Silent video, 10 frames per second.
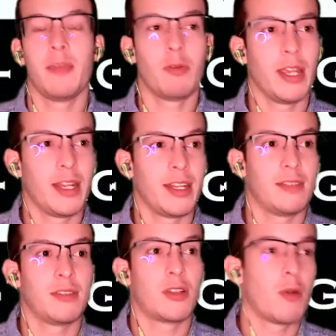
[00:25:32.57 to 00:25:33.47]
a win
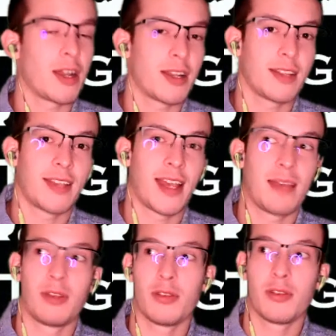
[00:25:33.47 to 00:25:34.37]
and go out on top.
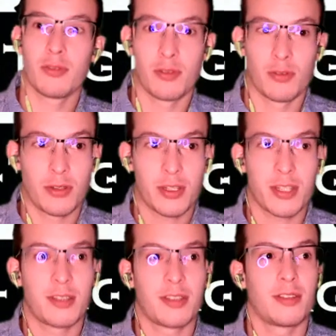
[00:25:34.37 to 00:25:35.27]
No, you're
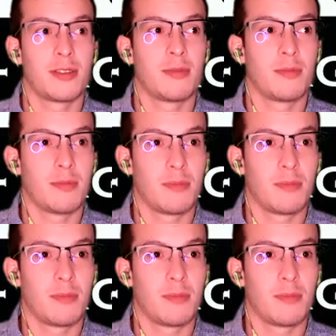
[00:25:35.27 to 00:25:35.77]
looking to